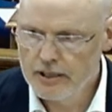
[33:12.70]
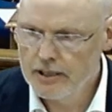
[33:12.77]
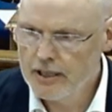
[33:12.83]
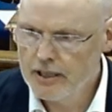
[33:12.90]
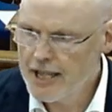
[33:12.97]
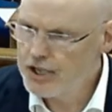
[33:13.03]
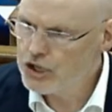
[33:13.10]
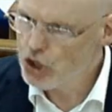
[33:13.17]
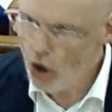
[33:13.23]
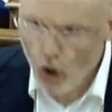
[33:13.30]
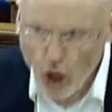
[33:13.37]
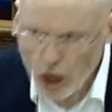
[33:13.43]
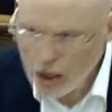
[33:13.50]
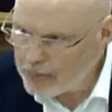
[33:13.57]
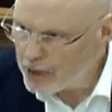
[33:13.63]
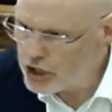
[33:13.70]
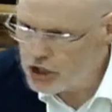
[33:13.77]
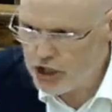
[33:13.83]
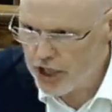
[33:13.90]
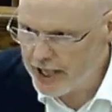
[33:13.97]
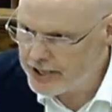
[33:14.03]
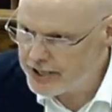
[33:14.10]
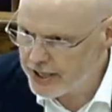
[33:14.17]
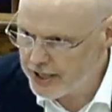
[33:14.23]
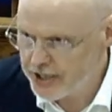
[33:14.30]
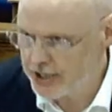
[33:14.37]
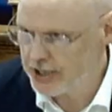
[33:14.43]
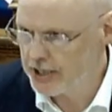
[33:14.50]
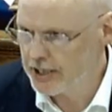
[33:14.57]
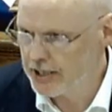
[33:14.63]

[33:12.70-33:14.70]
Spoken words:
It's all about Jesus.